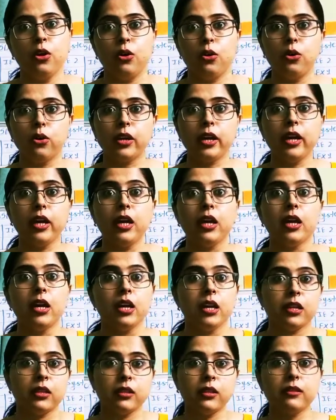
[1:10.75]
Okay,
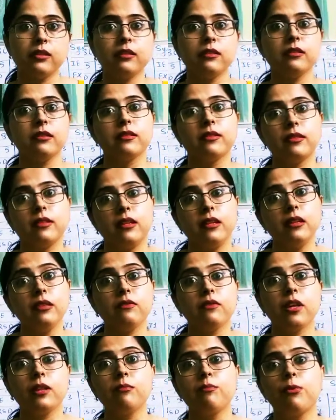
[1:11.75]
this is the scene
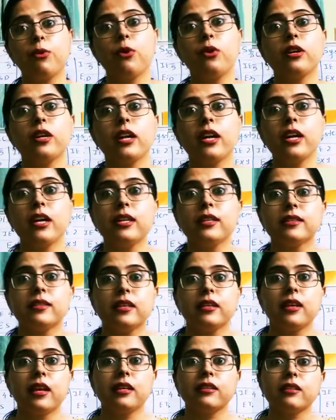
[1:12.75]
when port A is
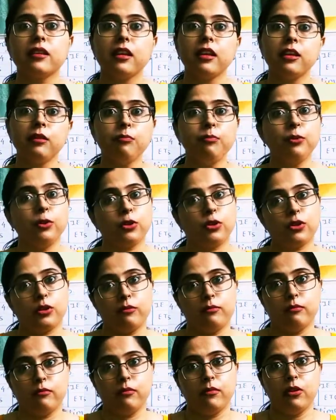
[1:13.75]
set as an input.
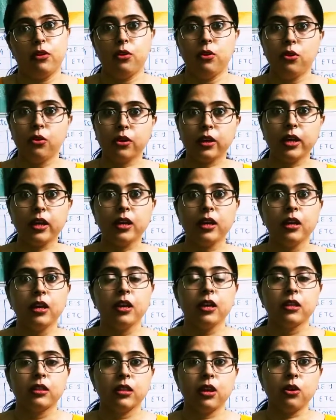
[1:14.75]
Okay,
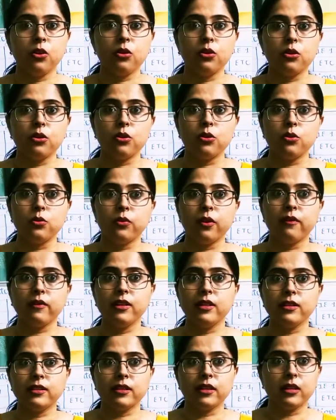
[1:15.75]
now we
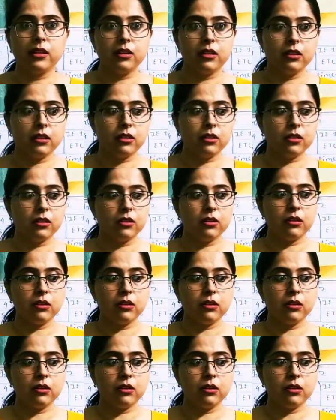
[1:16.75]
will see the